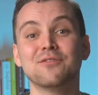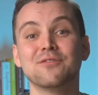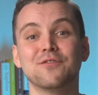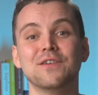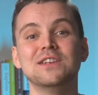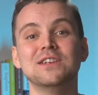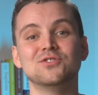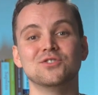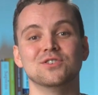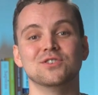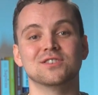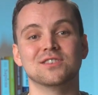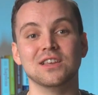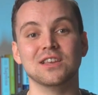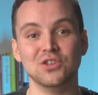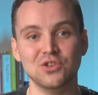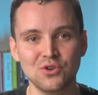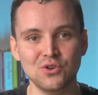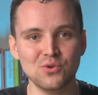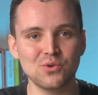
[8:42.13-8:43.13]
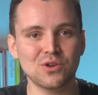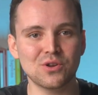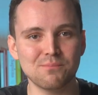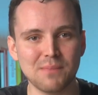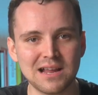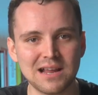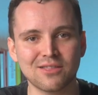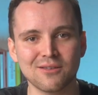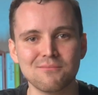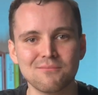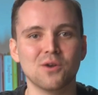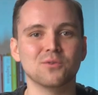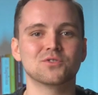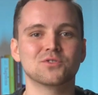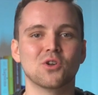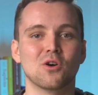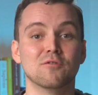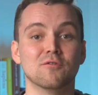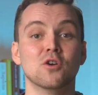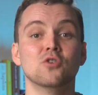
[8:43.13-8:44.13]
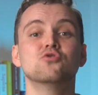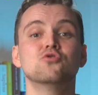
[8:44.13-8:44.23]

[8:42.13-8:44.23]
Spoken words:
features that you can make the most of